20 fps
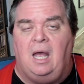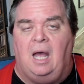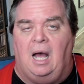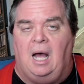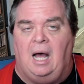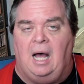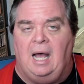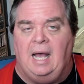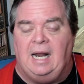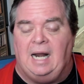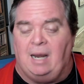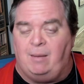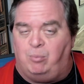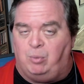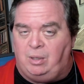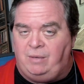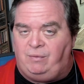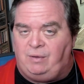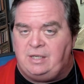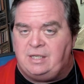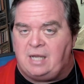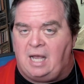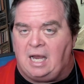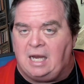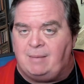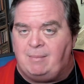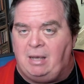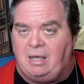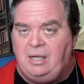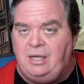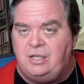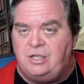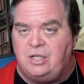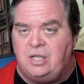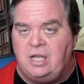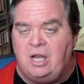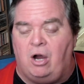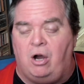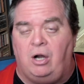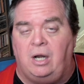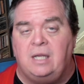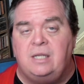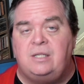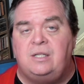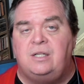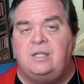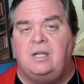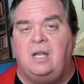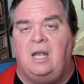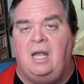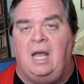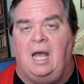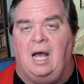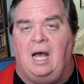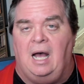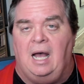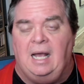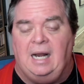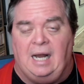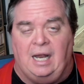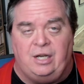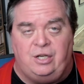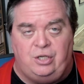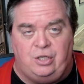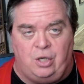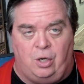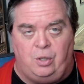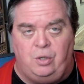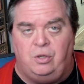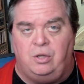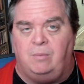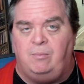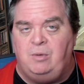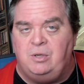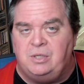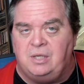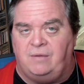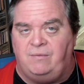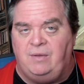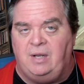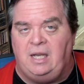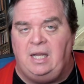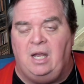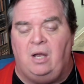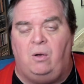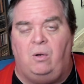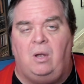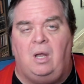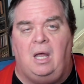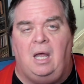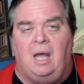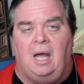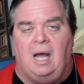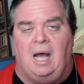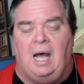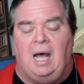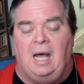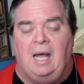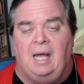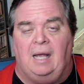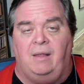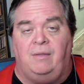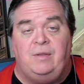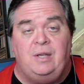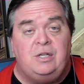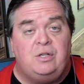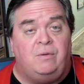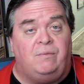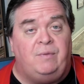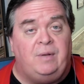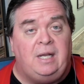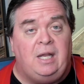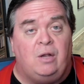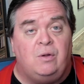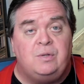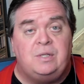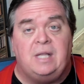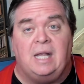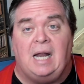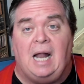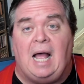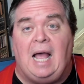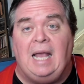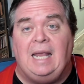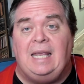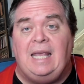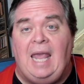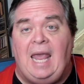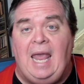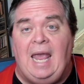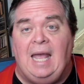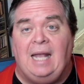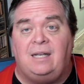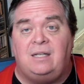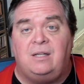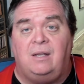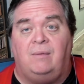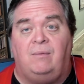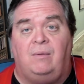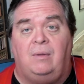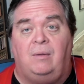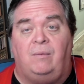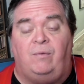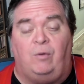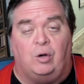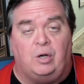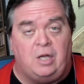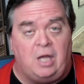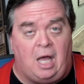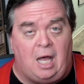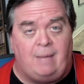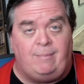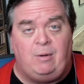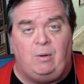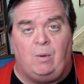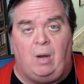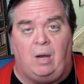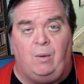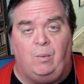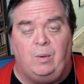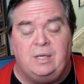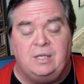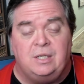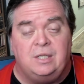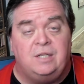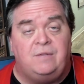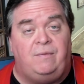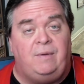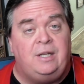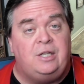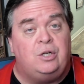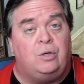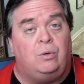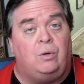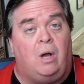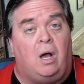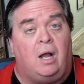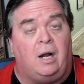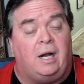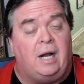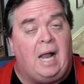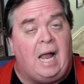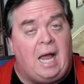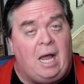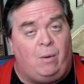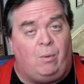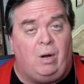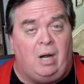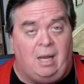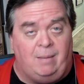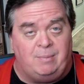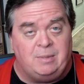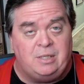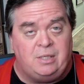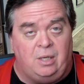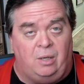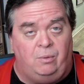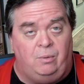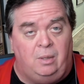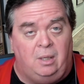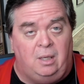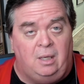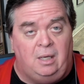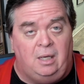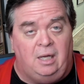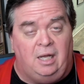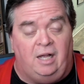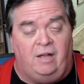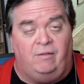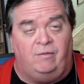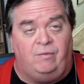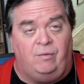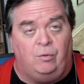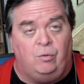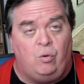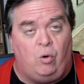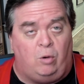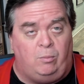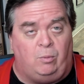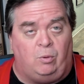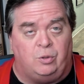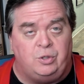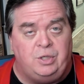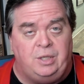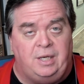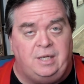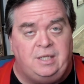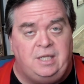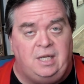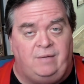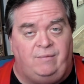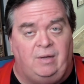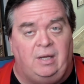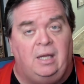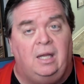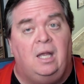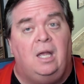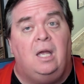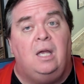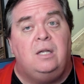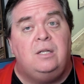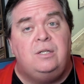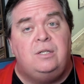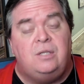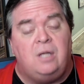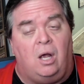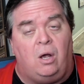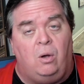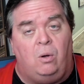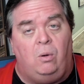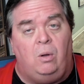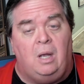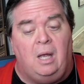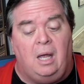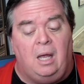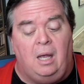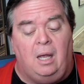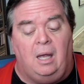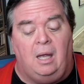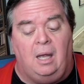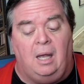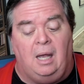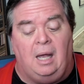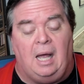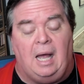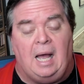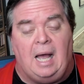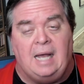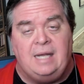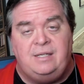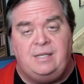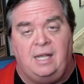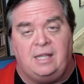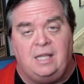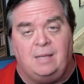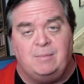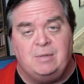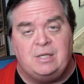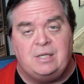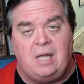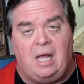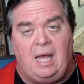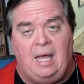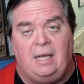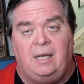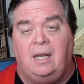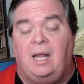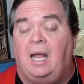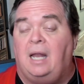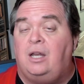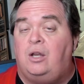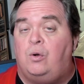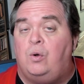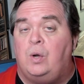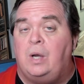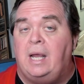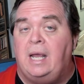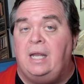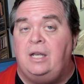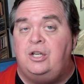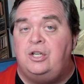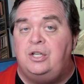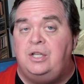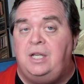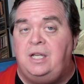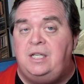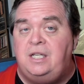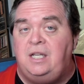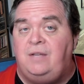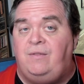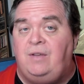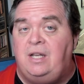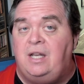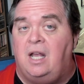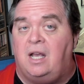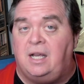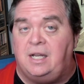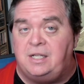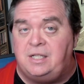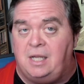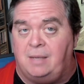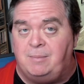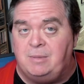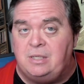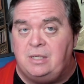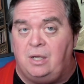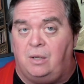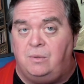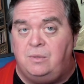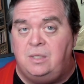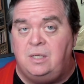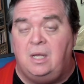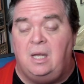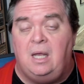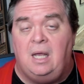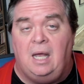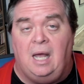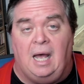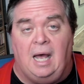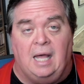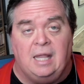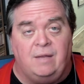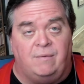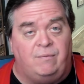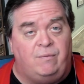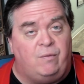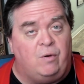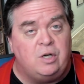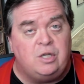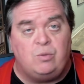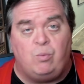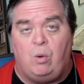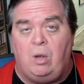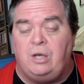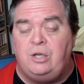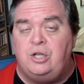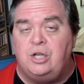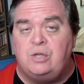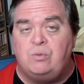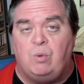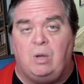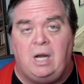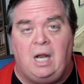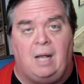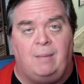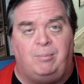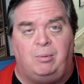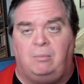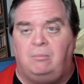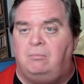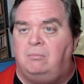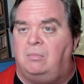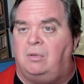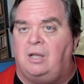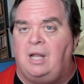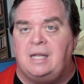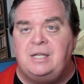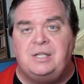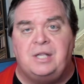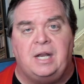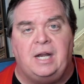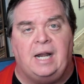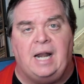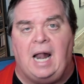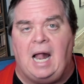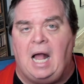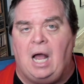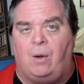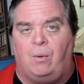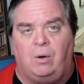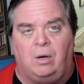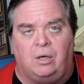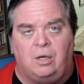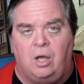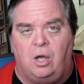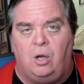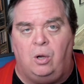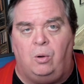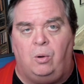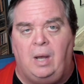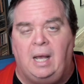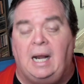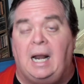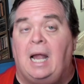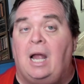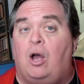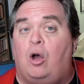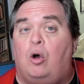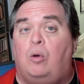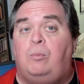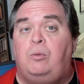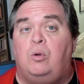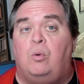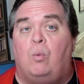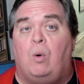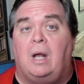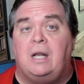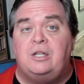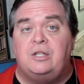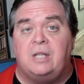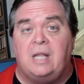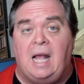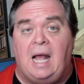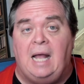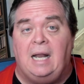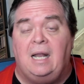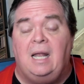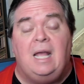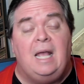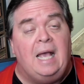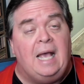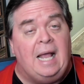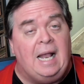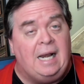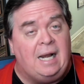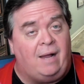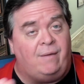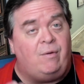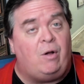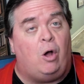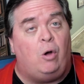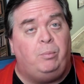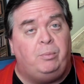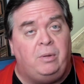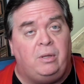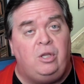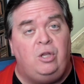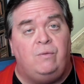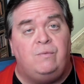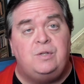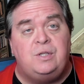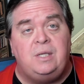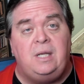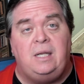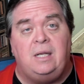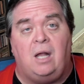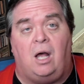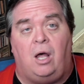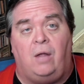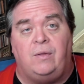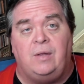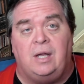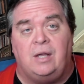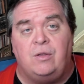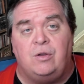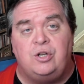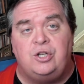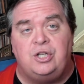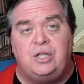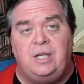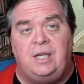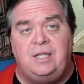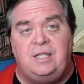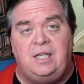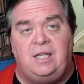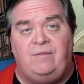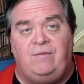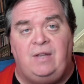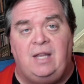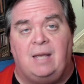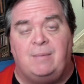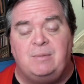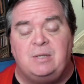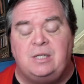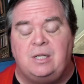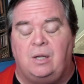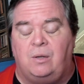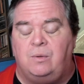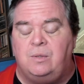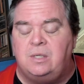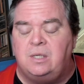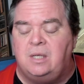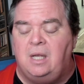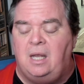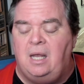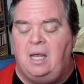And I briefly talk about each of the artists and I show you the music video. These are videos that I can't, for copyright reasons, feature on an hour episode of normal Schnee TV. So I set them aside and create Schnee TV Nuggets episodes. The first one just went up less than an hour ago, and I hope you watch that. And I've hoped that you've seen all the other Schnee TV episodes.